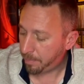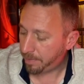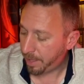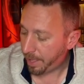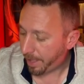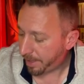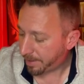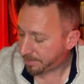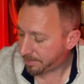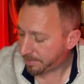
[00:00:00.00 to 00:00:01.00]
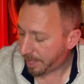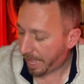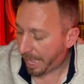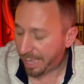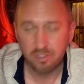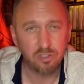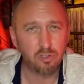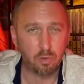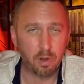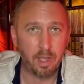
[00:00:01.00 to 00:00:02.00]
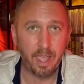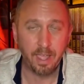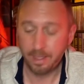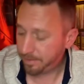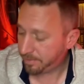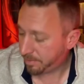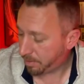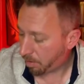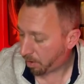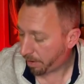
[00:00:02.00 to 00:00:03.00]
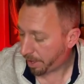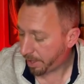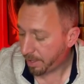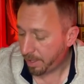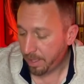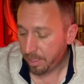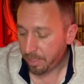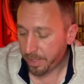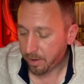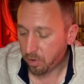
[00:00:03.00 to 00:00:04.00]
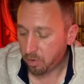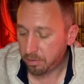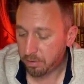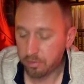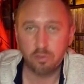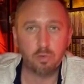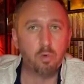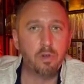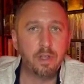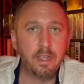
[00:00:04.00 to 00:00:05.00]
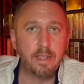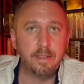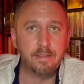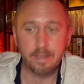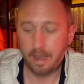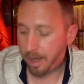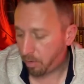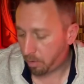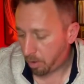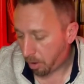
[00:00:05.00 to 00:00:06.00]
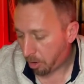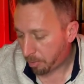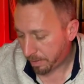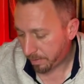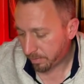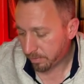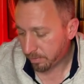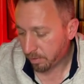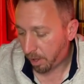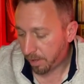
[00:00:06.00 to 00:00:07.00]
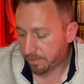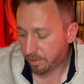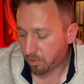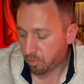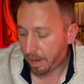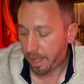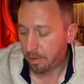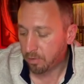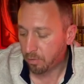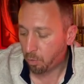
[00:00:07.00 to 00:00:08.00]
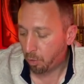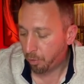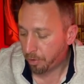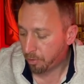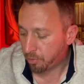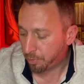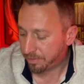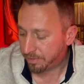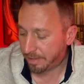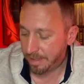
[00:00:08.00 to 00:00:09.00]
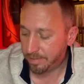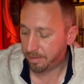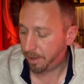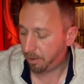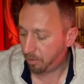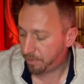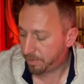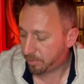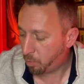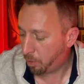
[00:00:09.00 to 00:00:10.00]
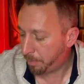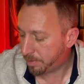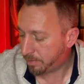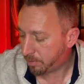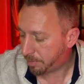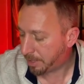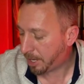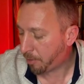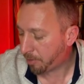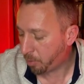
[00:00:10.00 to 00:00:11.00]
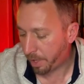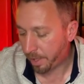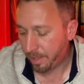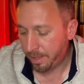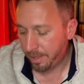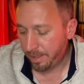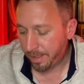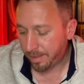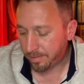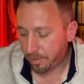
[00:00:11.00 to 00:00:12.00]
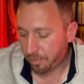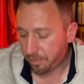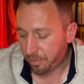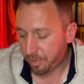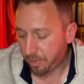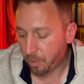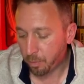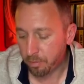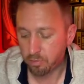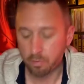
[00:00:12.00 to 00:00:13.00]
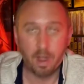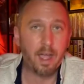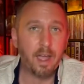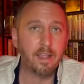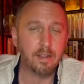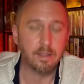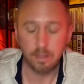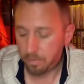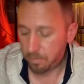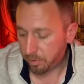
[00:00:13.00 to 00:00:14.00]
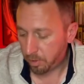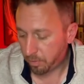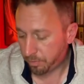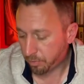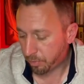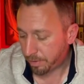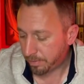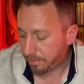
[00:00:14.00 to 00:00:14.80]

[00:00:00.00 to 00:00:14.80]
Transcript: as Astra, A S T R A, that could destroy entire armies, causing crowds of warriors with steeds and elephants and weapons to be carried away as if they were dry leaves of trees.